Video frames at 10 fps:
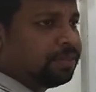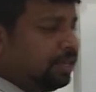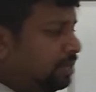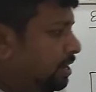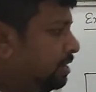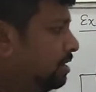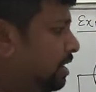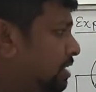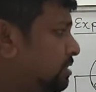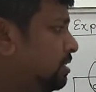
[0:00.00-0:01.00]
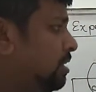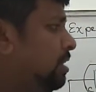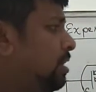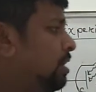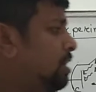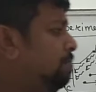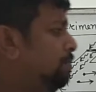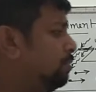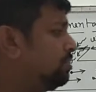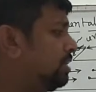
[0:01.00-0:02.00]
In that case, if
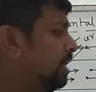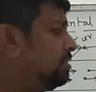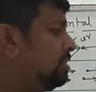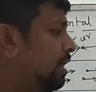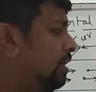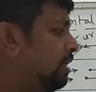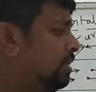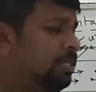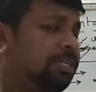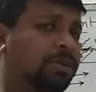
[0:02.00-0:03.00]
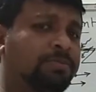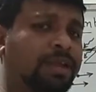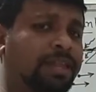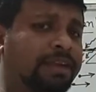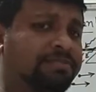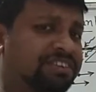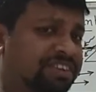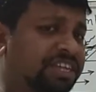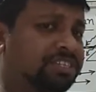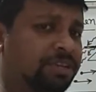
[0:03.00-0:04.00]
you change the intensity of the light
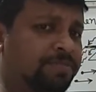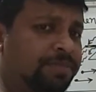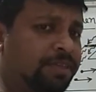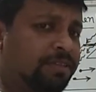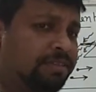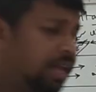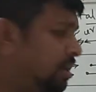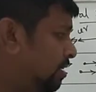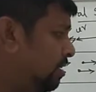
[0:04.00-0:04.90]
radiation, then